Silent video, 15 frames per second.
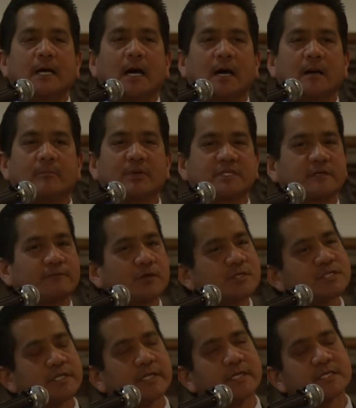Uh, but
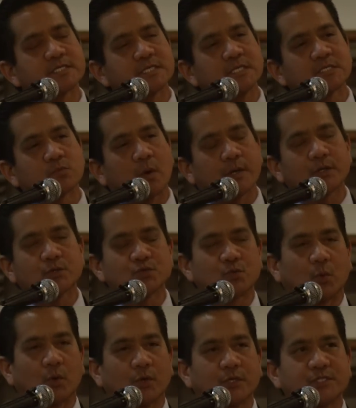diversity is, is one of those
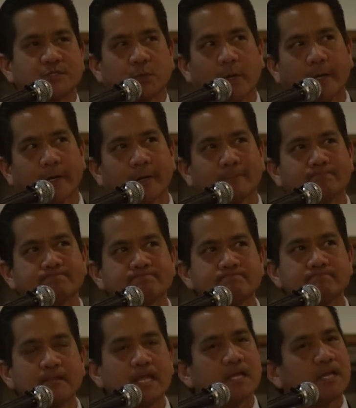words where
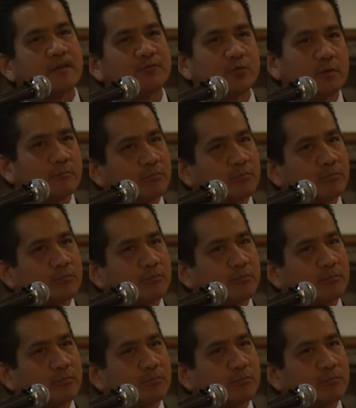if you